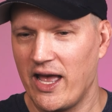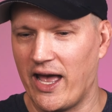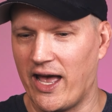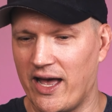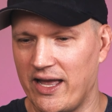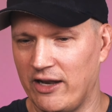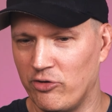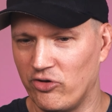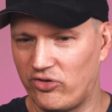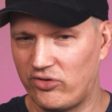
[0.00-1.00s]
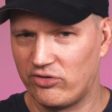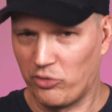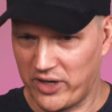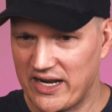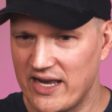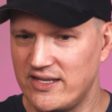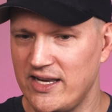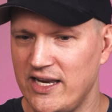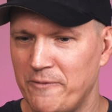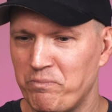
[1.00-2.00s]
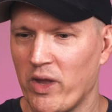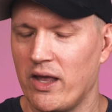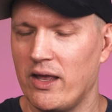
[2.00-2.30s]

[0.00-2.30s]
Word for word: uh, and it was 2019